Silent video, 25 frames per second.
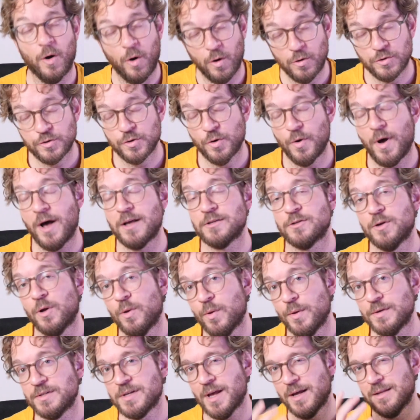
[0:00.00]
Also, as
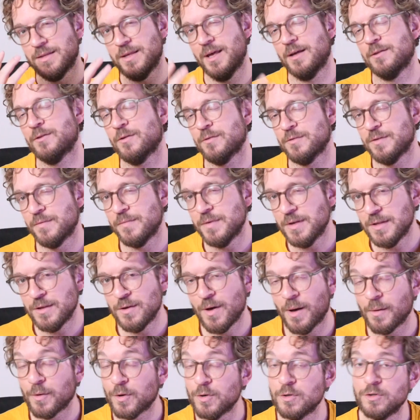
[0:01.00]
always, at the end of the
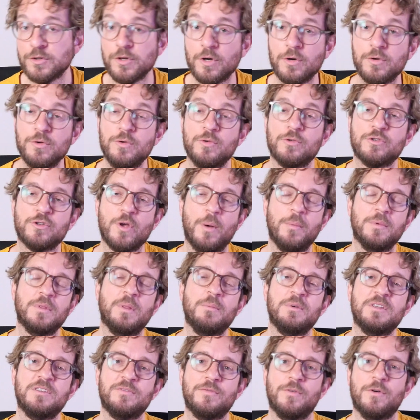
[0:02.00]
video I'm going to show you some of the
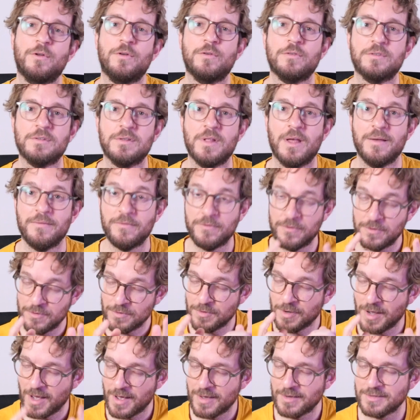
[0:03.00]
best photos that
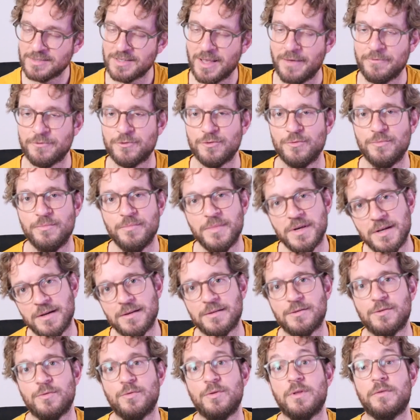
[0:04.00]
you guys have
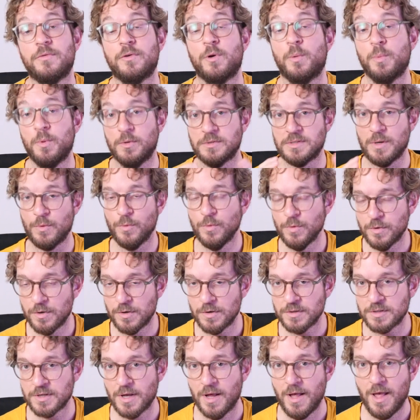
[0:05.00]
submitted to the PhotoPills
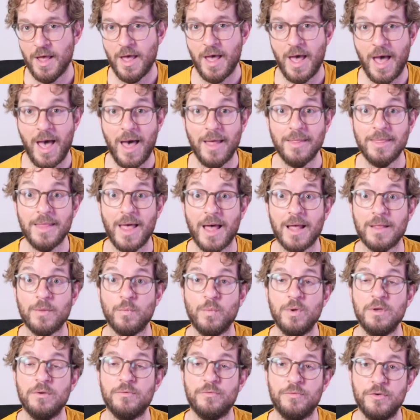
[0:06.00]
Awards and that
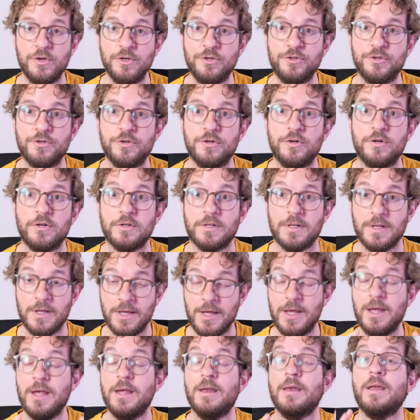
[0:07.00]
we featured
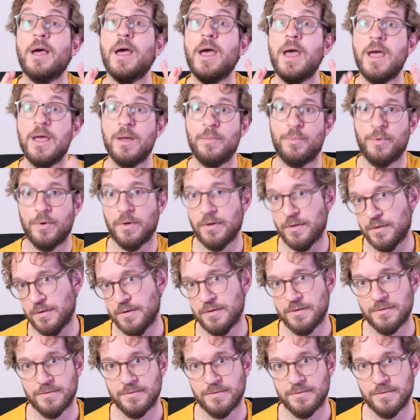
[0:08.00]
in April.